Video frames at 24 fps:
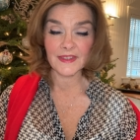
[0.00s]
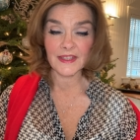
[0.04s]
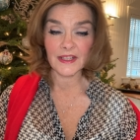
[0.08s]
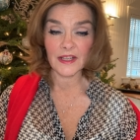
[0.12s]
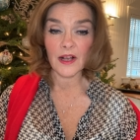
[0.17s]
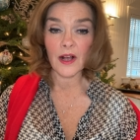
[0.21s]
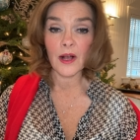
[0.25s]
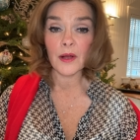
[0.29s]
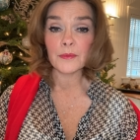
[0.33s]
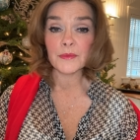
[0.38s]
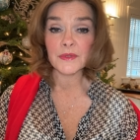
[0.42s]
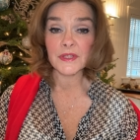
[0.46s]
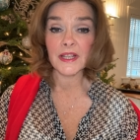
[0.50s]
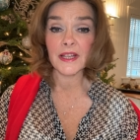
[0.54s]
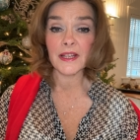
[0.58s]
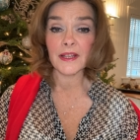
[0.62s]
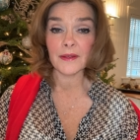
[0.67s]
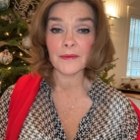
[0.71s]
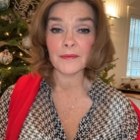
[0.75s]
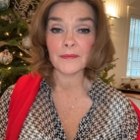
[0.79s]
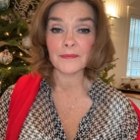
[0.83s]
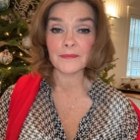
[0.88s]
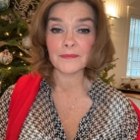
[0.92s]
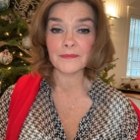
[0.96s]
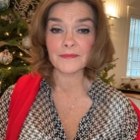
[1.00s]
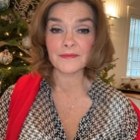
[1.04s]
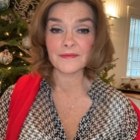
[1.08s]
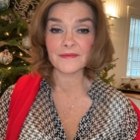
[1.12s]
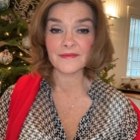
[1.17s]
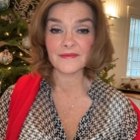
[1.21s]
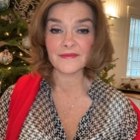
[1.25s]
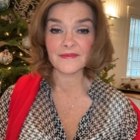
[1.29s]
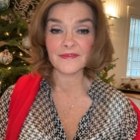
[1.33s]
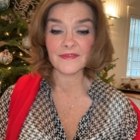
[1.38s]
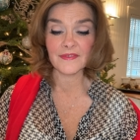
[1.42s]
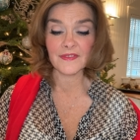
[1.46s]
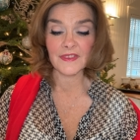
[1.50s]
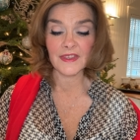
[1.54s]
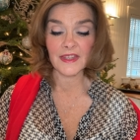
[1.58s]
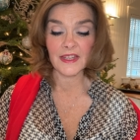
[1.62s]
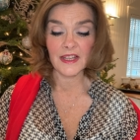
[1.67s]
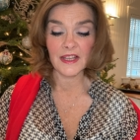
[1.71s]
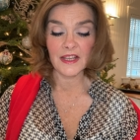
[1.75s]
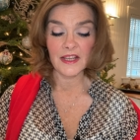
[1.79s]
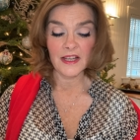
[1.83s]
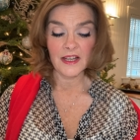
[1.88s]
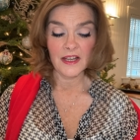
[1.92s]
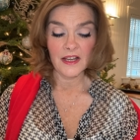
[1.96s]
Come to him.
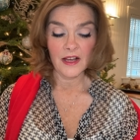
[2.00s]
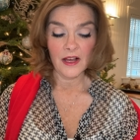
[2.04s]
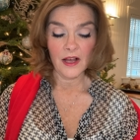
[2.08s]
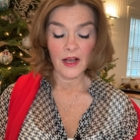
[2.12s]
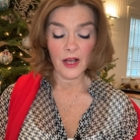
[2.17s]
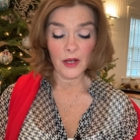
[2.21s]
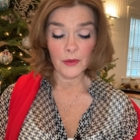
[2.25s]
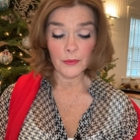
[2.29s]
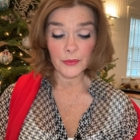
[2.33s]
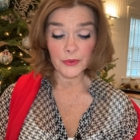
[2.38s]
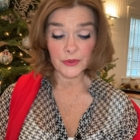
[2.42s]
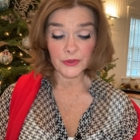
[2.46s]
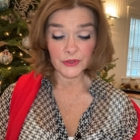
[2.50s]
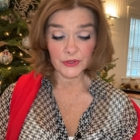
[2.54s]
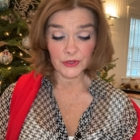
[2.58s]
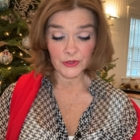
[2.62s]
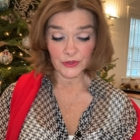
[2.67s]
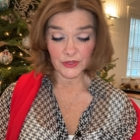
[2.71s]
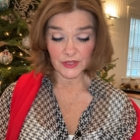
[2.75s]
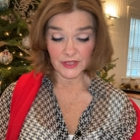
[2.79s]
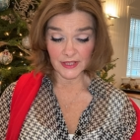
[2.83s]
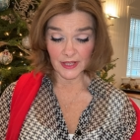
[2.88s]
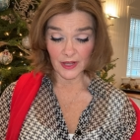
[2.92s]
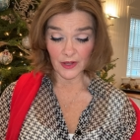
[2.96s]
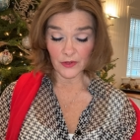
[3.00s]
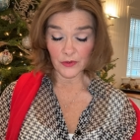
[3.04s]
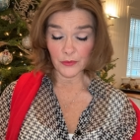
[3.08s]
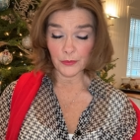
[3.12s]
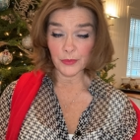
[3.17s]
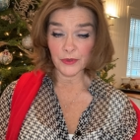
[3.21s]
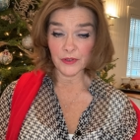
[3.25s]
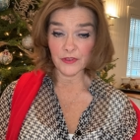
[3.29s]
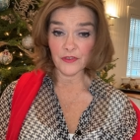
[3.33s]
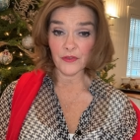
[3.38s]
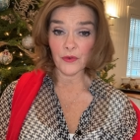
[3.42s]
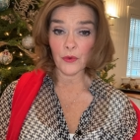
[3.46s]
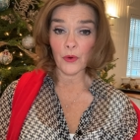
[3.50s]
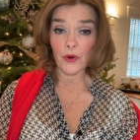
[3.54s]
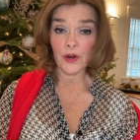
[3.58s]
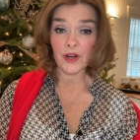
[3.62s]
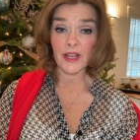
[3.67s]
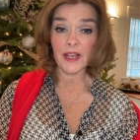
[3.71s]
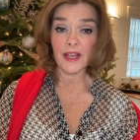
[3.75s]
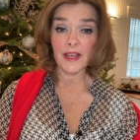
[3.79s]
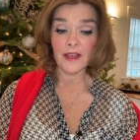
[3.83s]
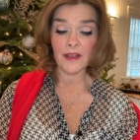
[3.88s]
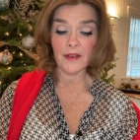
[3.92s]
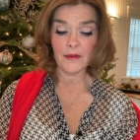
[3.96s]
Humble yourself before
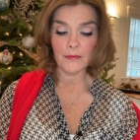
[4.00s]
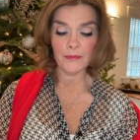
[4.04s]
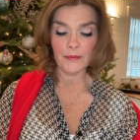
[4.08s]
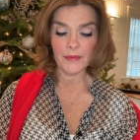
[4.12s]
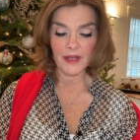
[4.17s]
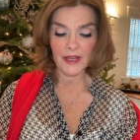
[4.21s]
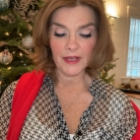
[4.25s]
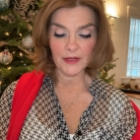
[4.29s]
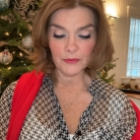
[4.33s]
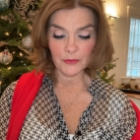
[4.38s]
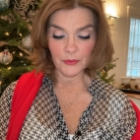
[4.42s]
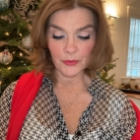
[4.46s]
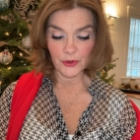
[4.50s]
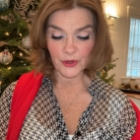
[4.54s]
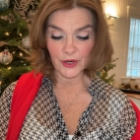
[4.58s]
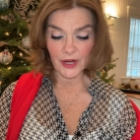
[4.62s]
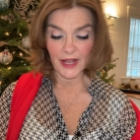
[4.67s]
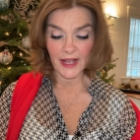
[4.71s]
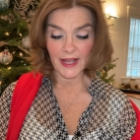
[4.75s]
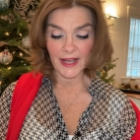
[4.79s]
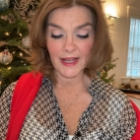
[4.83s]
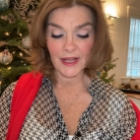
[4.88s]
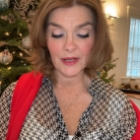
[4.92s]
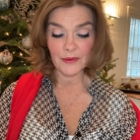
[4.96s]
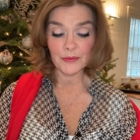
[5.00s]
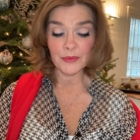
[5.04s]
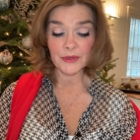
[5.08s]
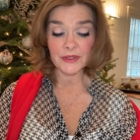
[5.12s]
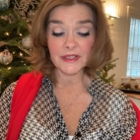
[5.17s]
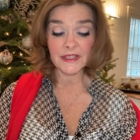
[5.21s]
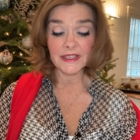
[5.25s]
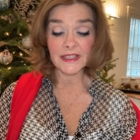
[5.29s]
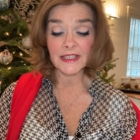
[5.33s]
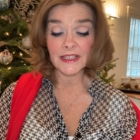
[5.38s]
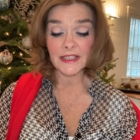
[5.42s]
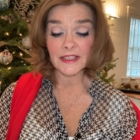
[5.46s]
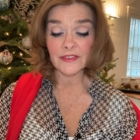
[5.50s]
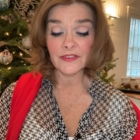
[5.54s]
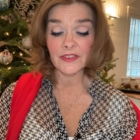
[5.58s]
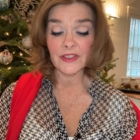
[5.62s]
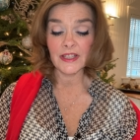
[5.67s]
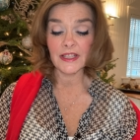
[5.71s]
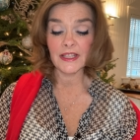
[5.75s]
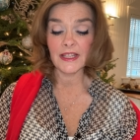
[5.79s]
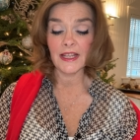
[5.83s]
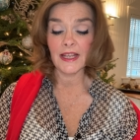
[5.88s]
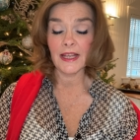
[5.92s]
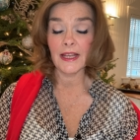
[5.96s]
him and pray, believe
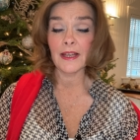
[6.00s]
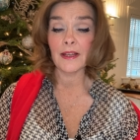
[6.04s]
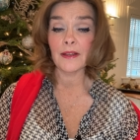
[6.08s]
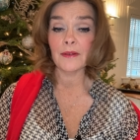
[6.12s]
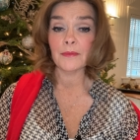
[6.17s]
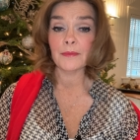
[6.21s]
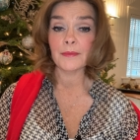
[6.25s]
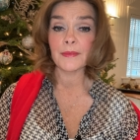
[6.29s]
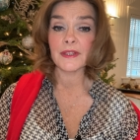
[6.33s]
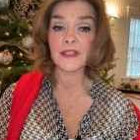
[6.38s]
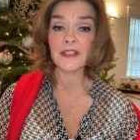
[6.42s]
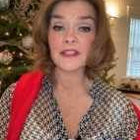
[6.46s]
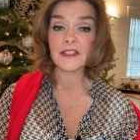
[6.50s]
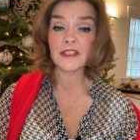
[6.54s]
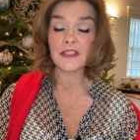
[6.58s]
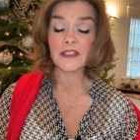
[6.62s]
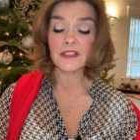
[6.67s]
in him,